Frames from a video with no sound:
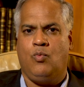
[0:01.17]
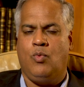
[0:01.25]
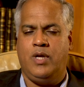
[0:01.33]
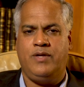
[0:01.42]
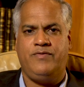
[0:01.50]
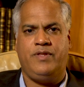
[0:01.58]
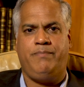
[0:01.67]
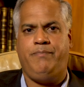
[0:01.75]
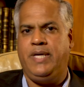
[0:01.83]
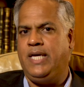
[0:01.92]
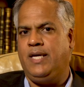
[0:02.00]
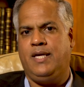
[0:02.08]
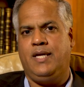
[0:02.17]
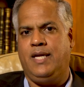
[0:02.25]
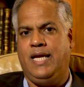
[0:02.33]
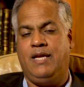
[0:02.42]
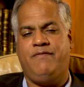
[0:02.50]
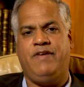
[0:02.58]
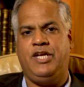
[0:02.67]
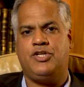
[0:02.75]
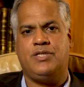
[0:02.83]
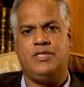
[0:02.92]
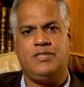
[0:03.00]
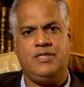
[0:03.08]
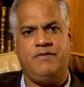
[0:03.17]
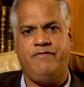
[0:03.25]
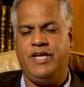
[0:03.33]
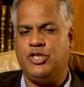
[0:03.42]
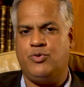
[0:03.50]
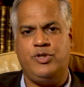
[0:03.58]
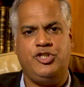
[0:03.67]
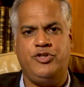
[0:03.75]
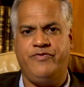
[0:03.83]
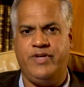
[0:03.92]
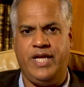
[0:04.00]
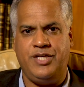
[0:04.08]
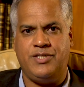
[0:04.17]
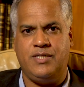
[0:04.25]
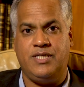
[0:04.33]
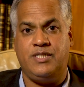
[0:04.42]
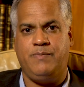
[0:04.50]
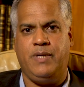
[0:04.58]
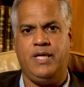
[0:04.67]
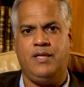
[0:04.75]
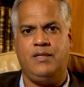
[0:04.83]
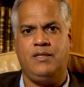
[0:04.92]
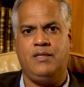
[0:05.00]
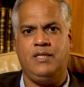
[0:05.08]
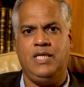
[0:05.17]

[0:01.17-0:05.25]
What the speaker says: One of the big innovations in facial rejuvenation has been